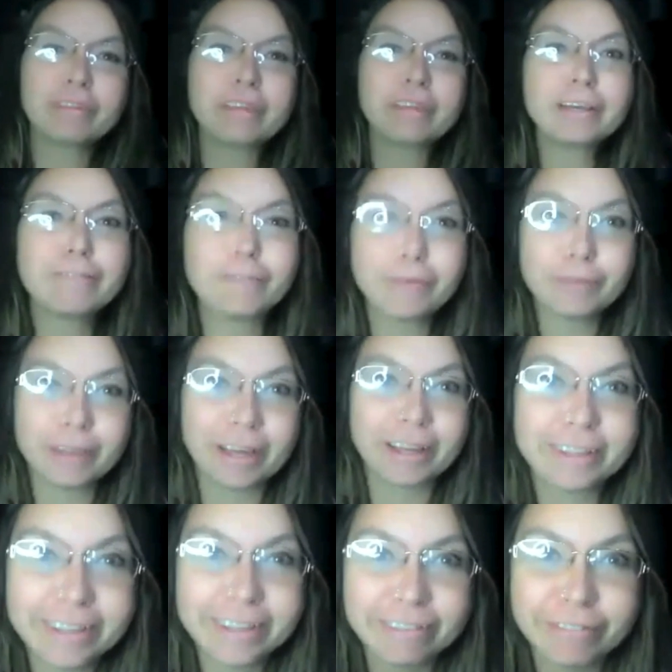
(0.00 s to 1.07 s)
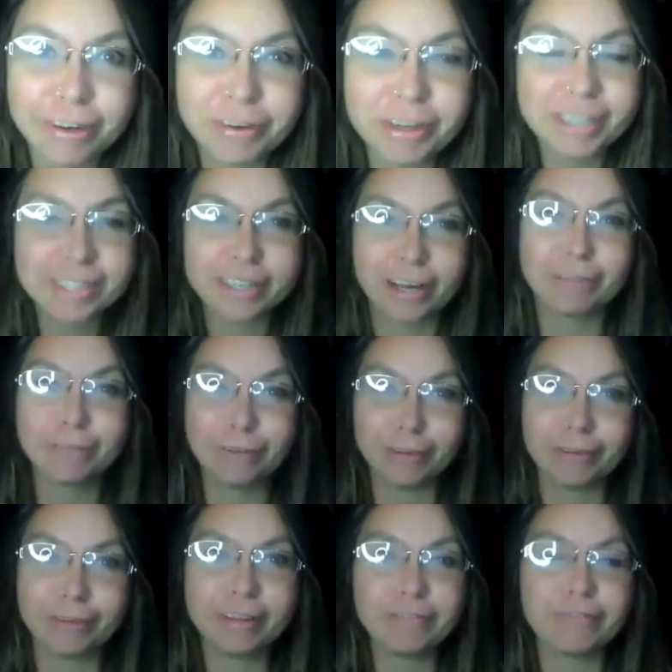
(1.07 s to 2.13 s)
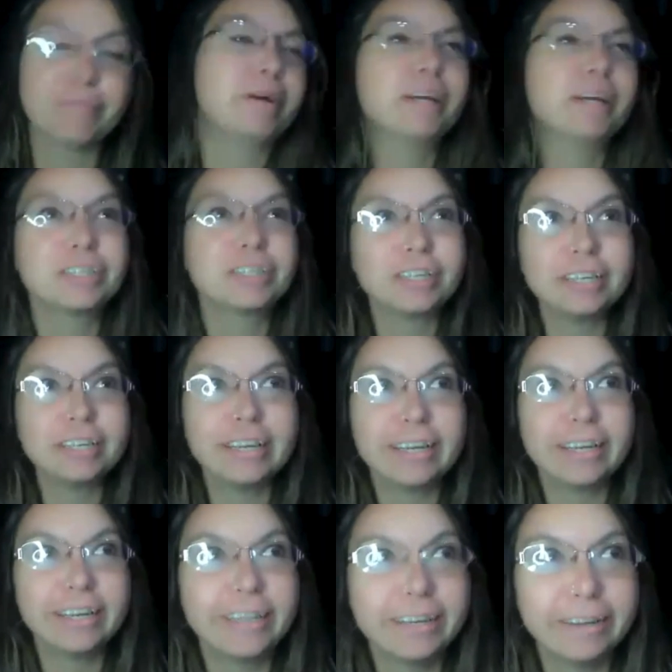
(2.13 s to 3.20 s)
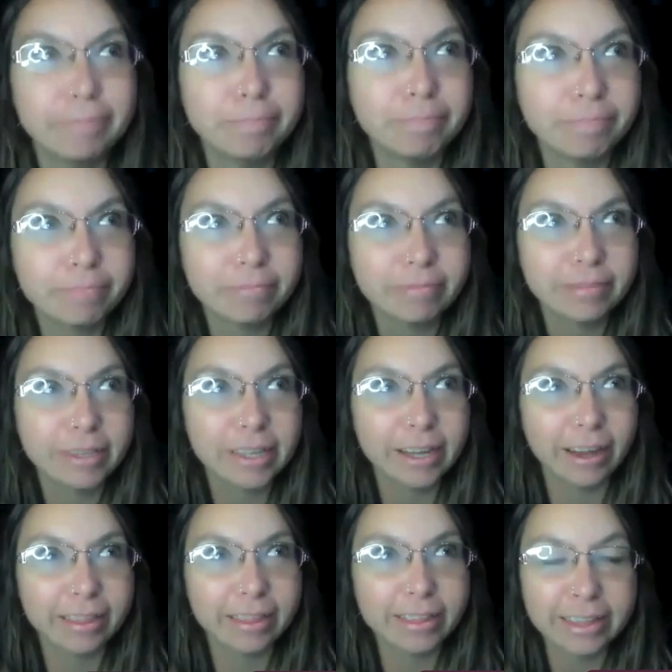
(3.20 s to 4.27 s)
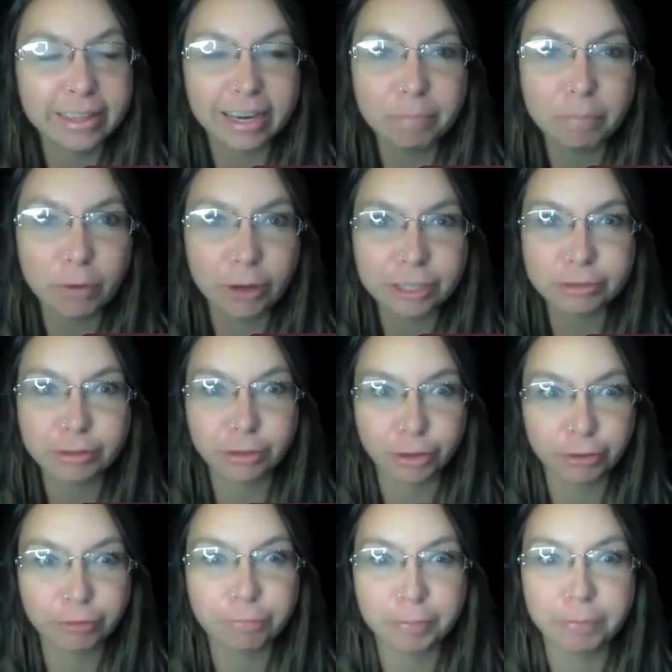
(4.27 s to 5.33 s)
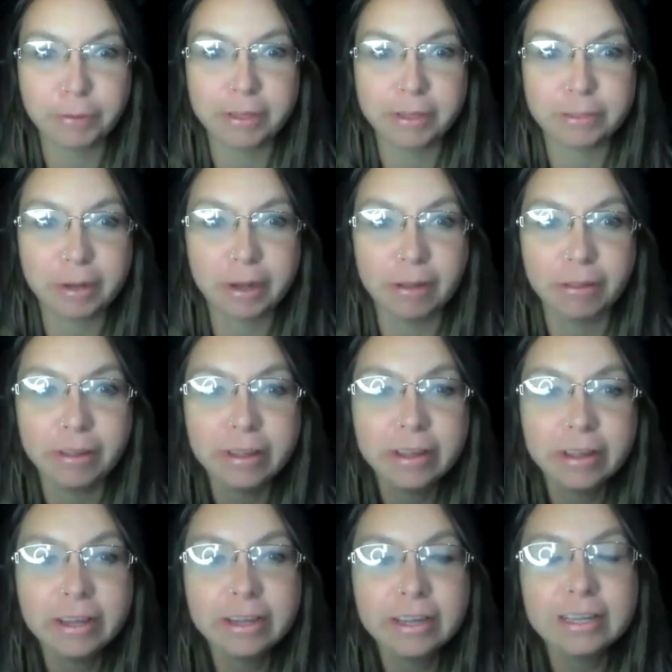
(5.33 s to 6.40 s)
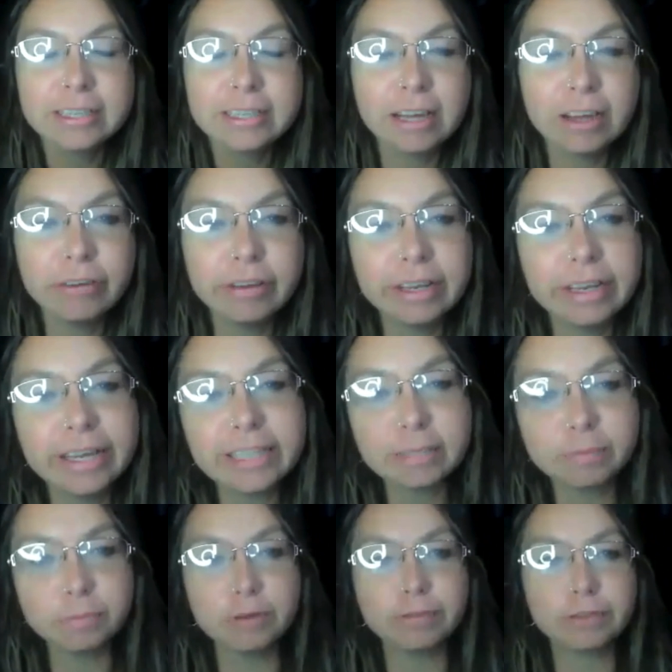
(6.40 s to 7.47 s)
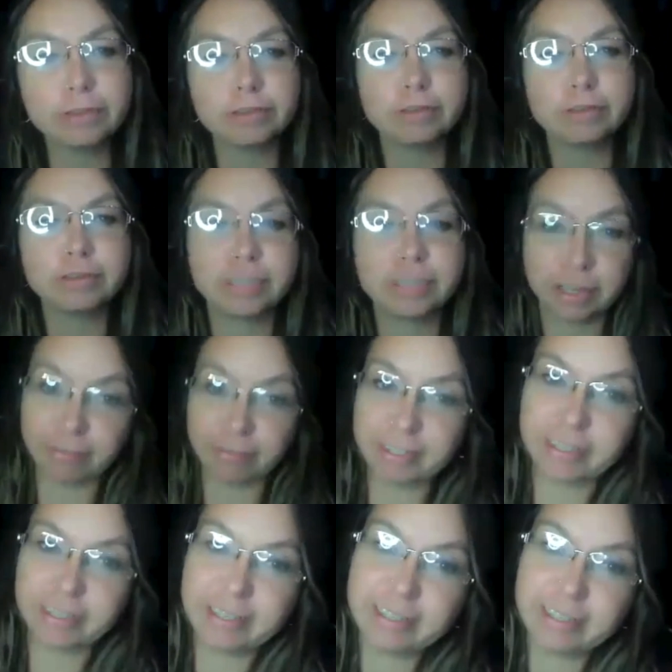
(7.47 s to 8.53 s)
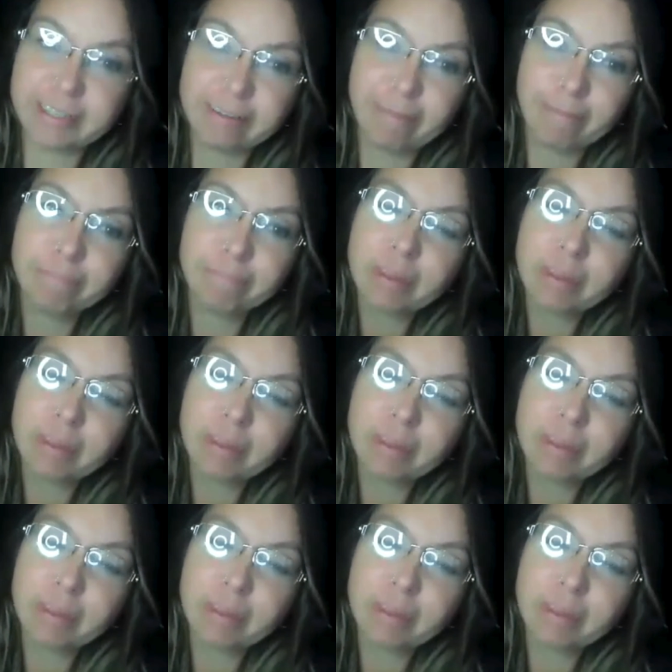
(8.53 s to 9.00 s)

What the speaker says: thank you for that very insightful information. And yeah, I think that applies to a lot of people as well. So let's move to services.